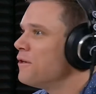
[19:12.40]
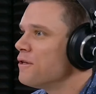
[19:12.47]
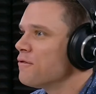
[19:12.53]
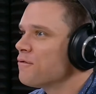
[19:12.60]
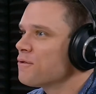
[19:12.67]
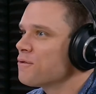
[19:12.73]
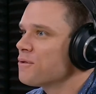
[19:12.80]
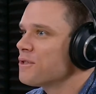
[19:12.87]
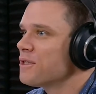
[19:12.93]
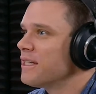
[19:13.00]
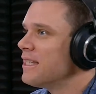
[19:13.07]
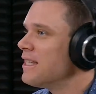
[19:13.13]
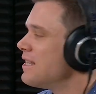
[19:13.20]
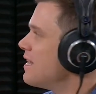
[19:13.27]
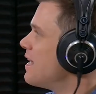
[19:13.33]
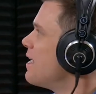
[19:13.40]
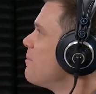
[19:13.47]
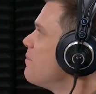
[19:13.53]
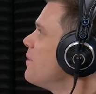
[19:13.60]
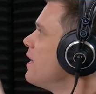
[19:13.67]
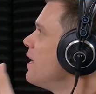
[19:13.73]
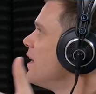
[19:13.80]
difference between
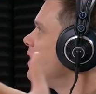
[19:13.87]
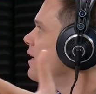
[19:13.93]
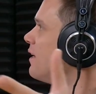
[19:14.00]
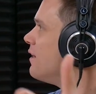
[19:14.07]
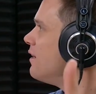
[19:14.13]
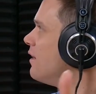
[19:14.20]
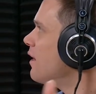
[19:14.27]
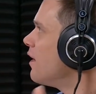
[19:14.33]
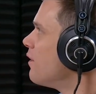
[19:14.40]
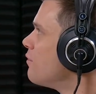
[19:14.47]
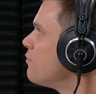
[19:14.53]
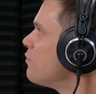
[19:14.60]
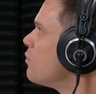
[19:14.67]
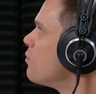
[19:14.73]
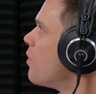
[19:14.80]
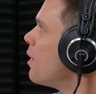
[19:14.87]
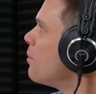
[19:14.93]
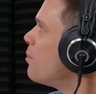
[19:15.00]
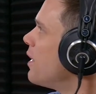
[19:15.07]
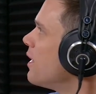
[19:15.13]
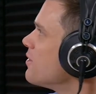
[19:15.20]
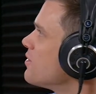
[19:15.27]
them and, the full white
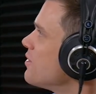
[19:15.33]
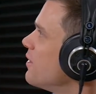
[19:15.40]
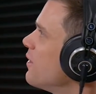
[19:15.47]
bus,